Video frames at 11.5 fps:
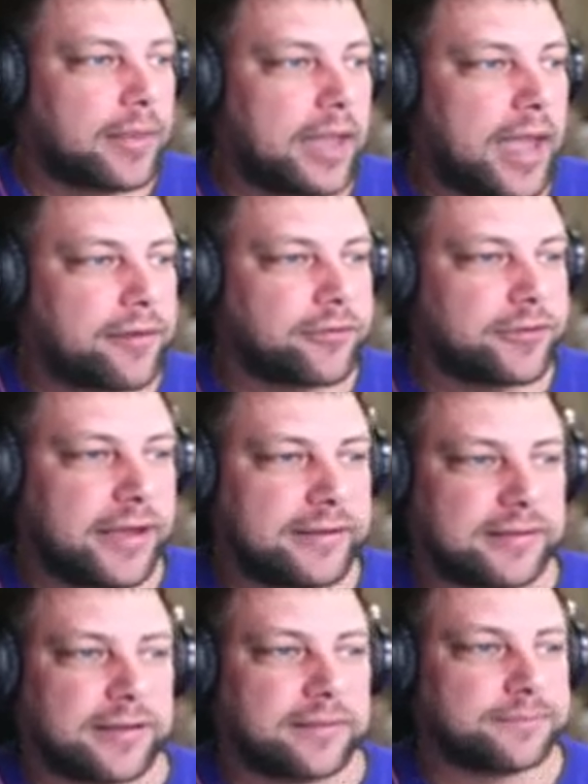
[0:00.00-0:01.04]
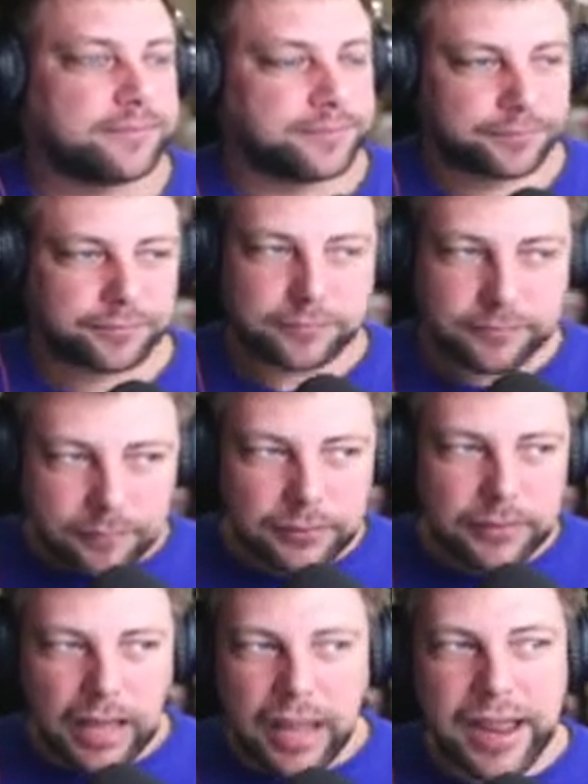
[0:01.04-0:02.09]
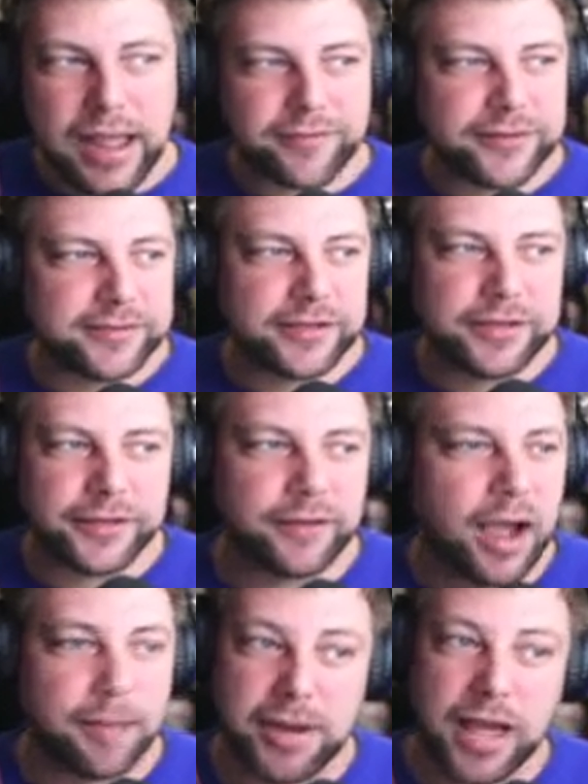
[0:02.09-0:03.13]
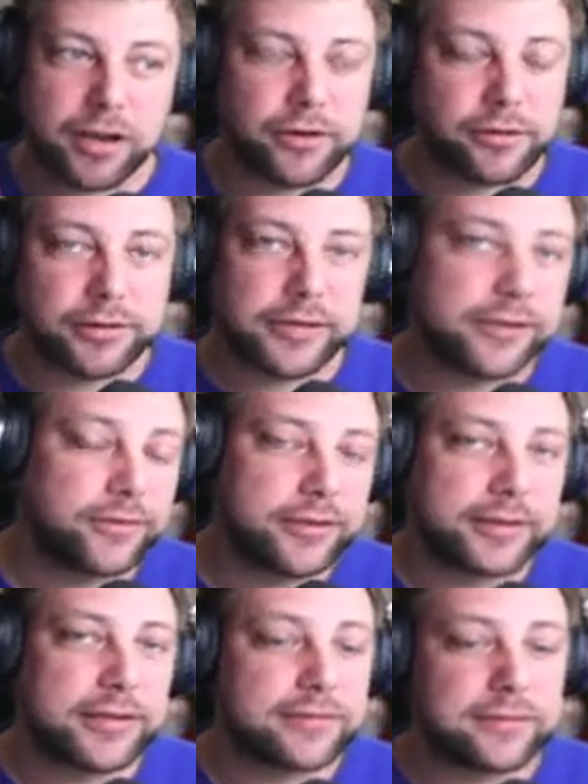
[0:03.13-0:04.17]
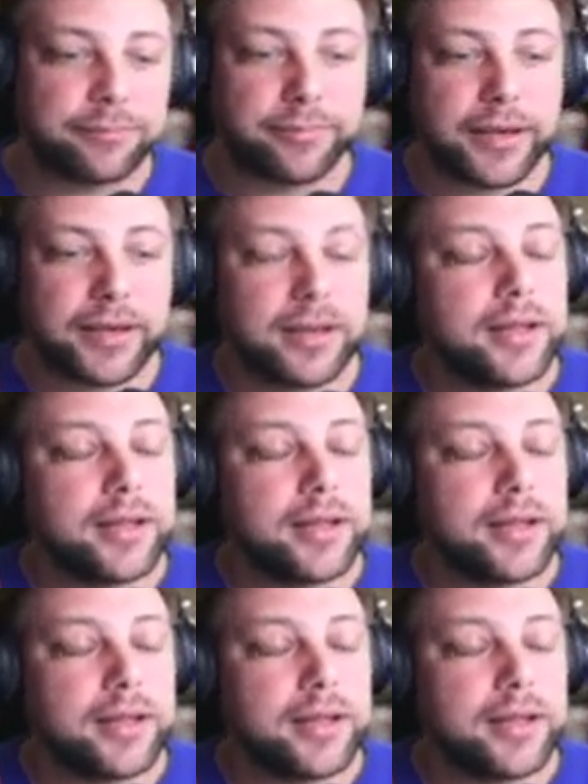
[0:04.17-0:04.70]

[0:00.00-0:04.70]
Advertising. I have this in here. I'm not currently doing this, but